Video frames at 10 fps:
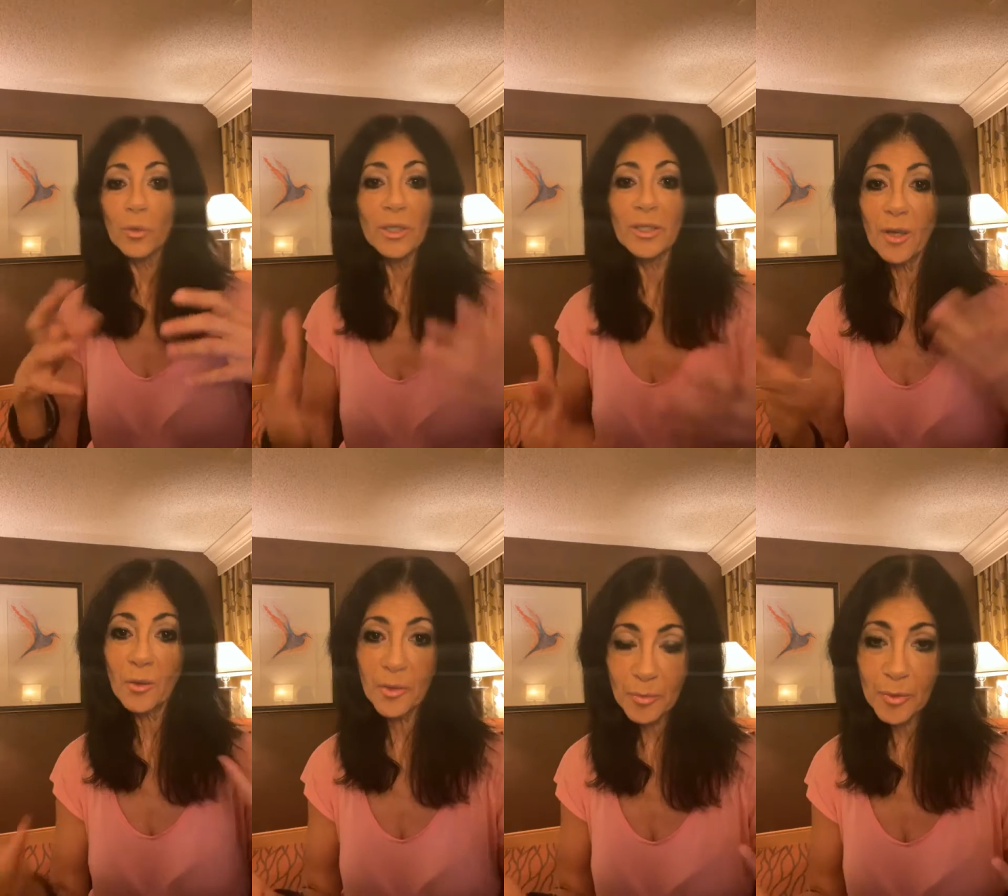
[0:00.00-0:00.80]
we're to
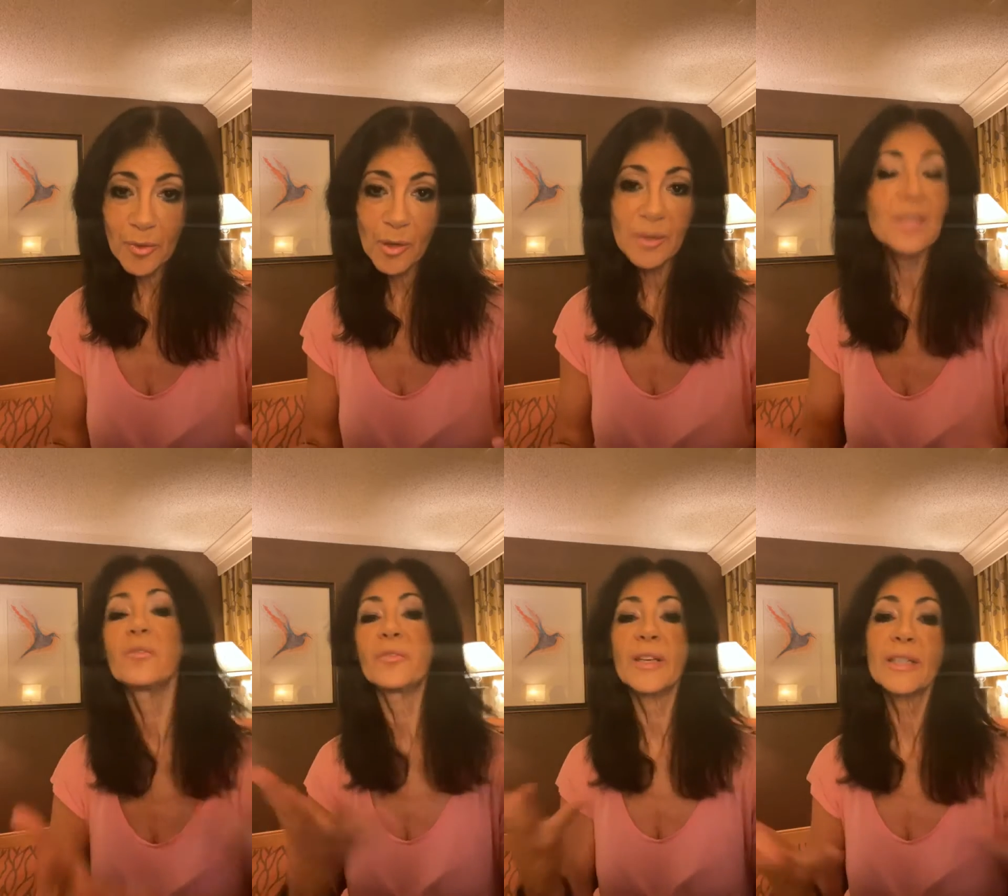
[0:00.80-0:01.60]
go through those
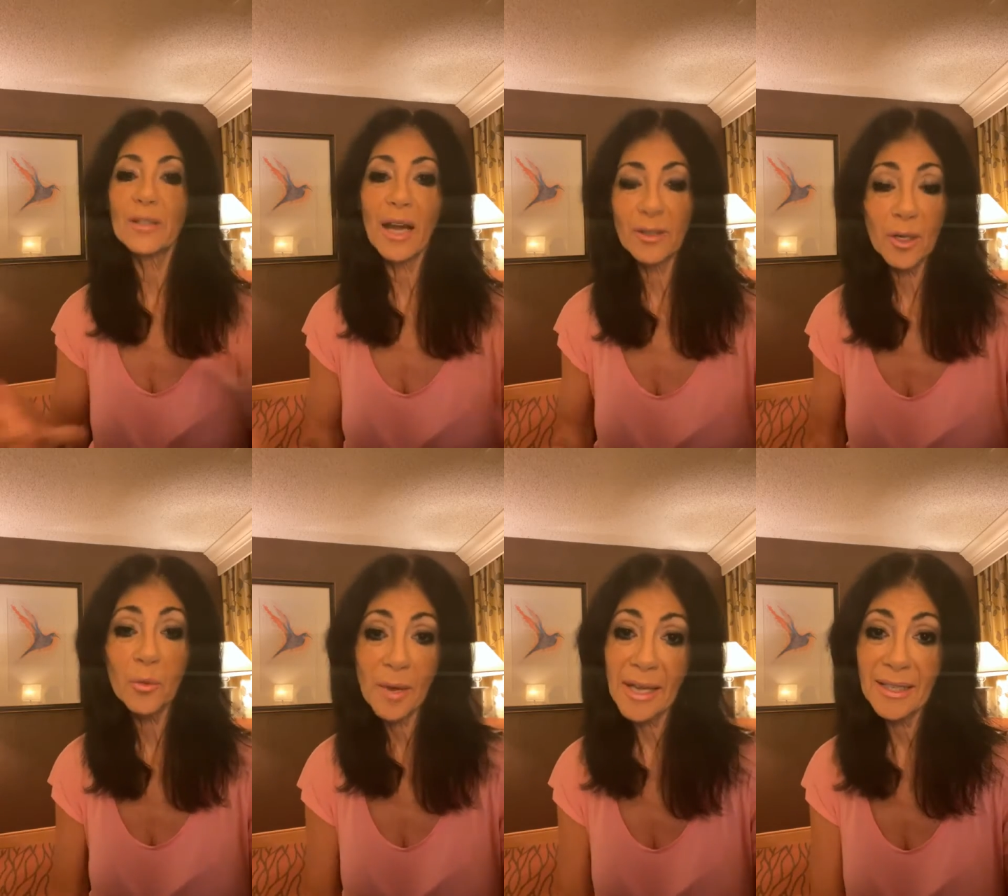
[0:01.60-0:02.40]
and figure out a
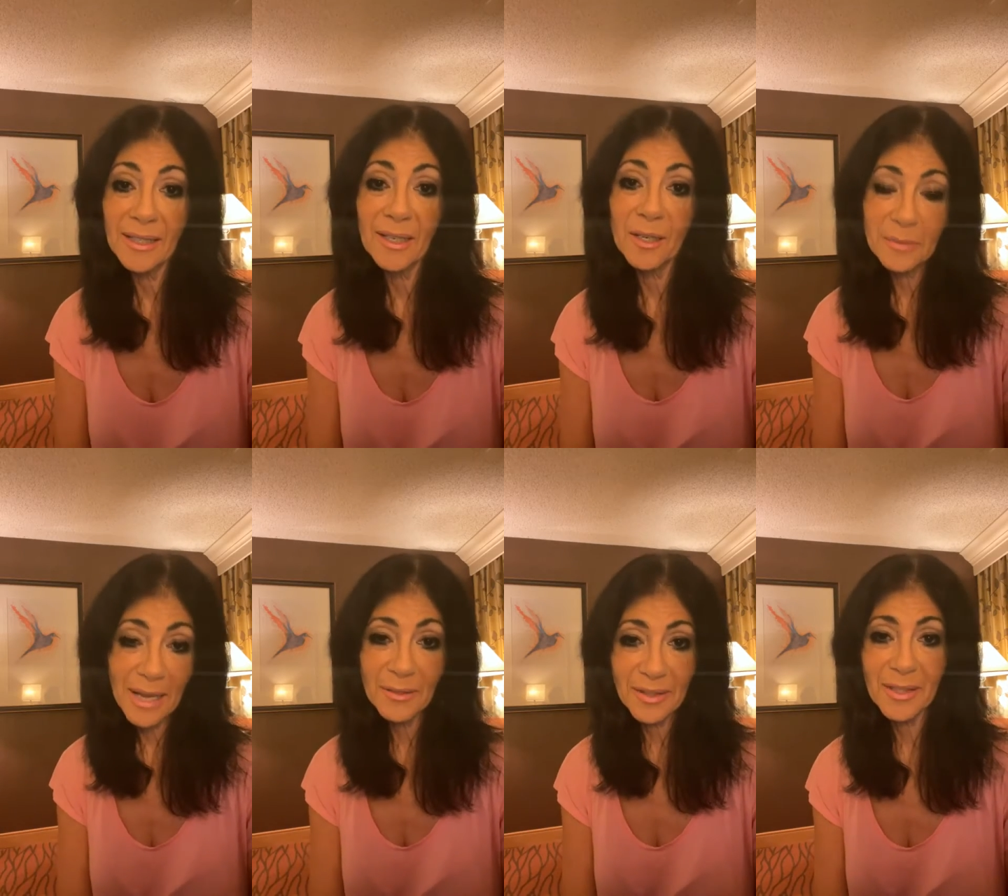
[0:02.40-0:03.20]
way
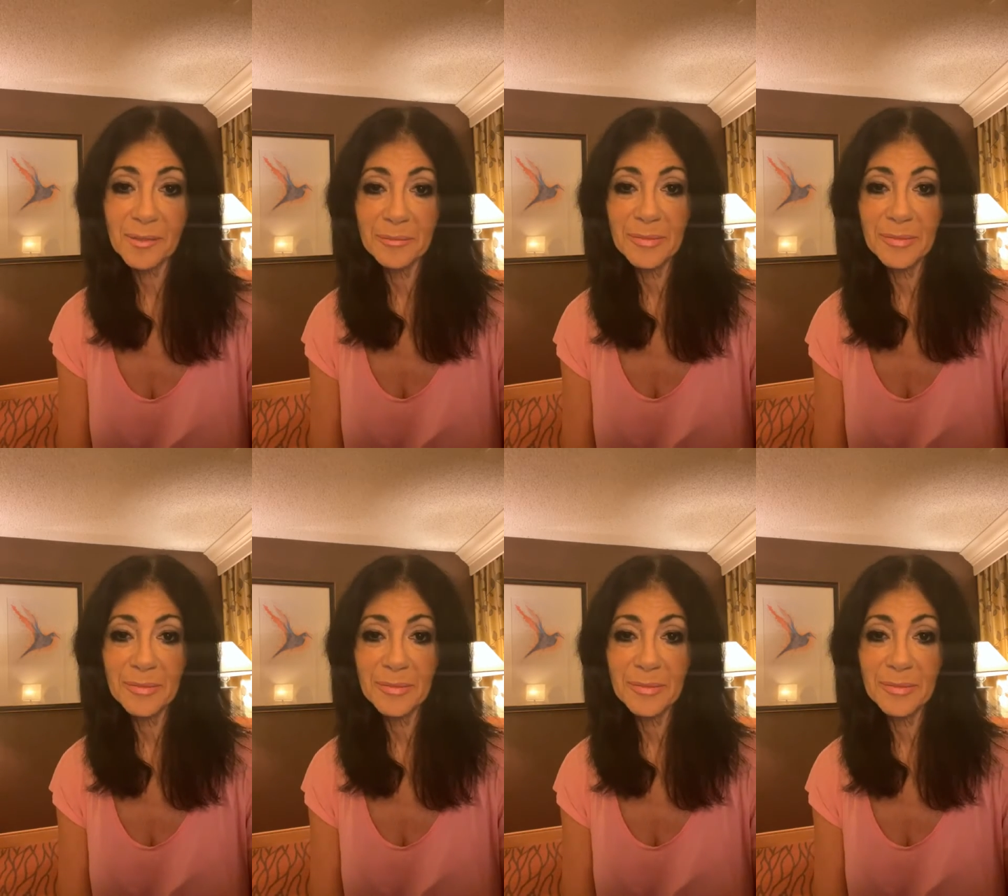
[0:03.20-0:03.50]
around them